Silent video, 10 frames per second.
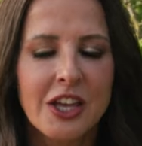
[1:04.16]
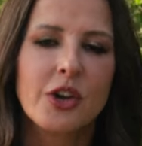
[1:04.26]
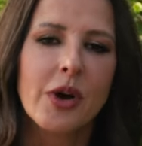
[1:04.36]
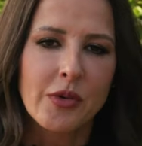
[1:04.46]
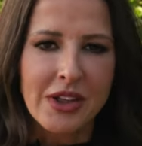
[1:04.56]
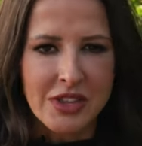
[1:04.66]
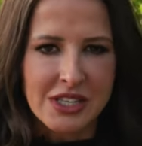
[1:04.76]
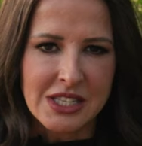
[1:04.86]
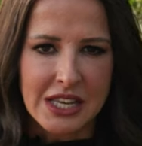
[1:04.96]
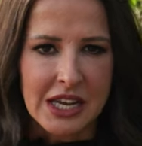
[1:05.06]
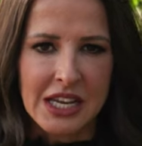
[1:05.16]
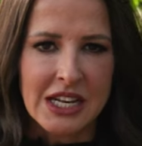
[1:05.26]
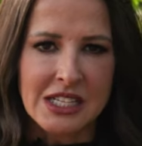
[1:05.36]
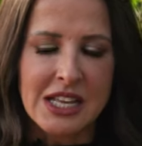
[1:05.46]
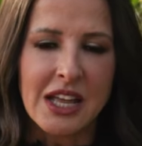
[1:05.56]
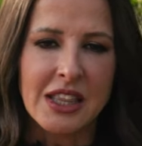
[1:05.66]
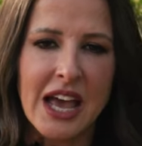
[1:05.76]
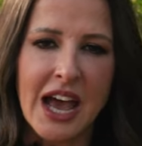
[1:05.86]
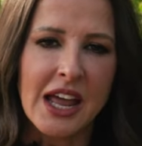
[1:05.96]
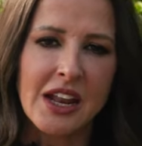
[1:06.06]
You know, I read this thing and it said
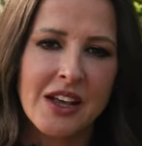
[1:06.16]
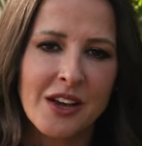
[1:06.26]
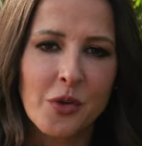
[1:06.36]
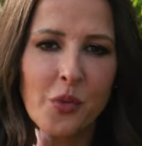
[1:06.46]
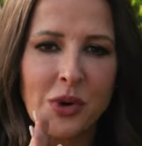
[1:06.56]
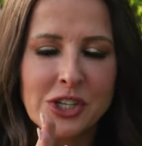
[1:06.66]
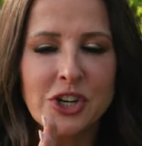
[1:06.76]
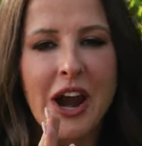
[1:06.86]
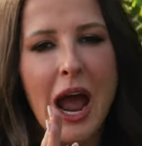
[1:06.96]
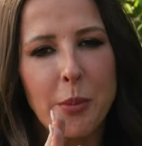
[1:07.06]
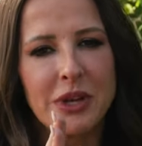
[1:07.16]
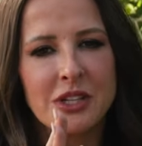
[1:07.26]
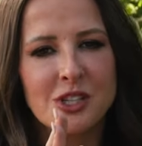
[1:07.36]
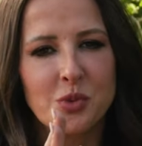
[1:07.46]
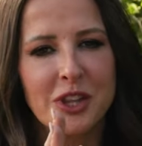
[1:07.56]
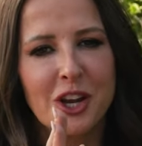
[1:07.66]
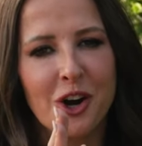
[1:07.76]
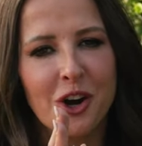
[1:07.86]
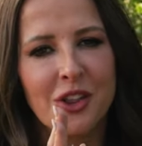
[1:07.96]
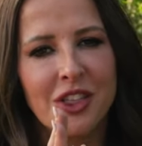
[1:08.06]
that winter happens when the
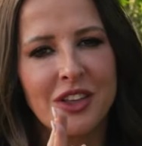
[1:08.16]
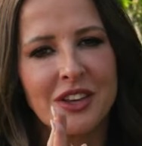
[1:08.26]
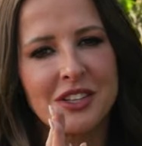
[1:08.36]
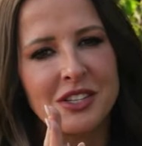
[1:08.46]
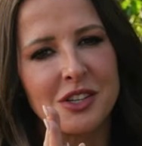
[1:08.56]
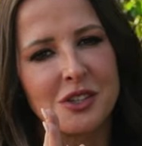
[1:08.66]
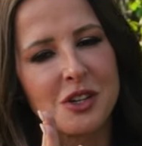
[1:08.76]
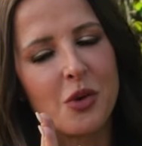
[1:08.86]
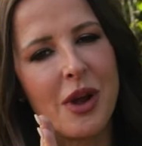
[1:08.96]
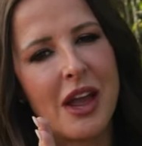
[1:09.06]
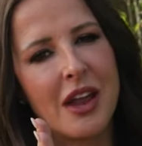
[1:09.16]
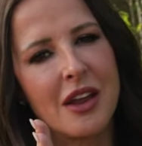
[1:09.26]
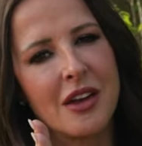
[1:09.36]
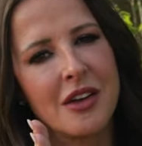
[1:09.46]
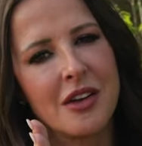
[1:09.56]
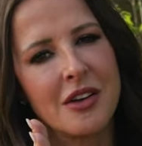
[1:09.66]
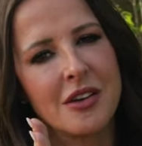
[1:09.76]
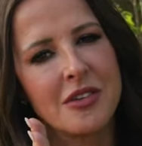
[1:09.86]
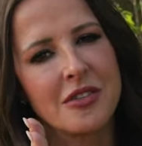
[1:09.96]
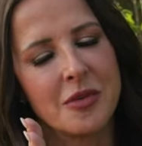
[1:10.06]
earth is tilted away
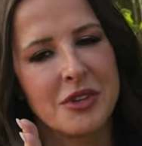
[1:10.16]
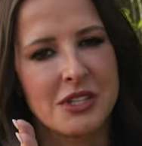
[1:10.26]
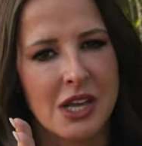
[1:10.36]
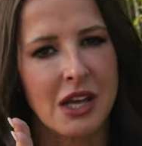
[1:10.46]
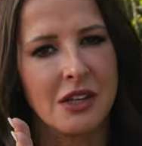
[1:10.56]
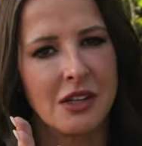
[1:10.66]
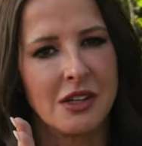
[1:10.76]
from the sun.